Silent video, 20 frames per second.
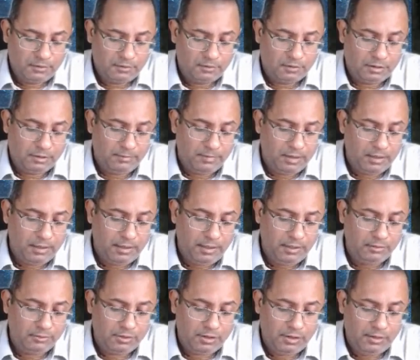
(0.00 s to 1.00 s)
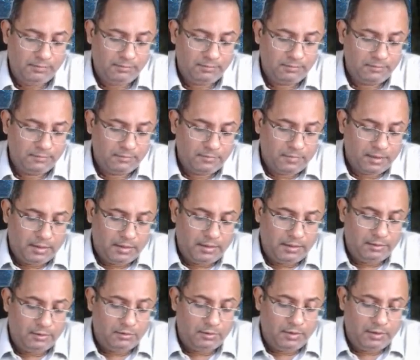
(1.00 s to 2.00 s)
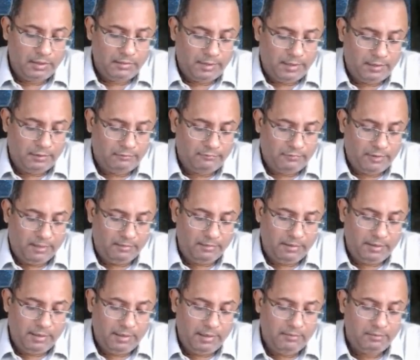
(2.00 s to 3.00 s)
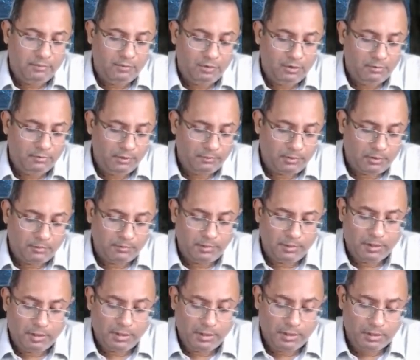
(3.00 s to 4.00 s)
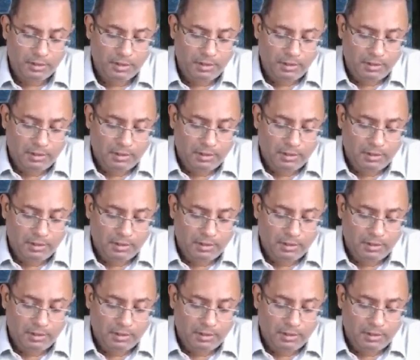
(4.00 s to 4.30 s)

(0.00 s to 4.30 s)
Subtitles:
So similarly, you see Hindu undivided family, immovable property.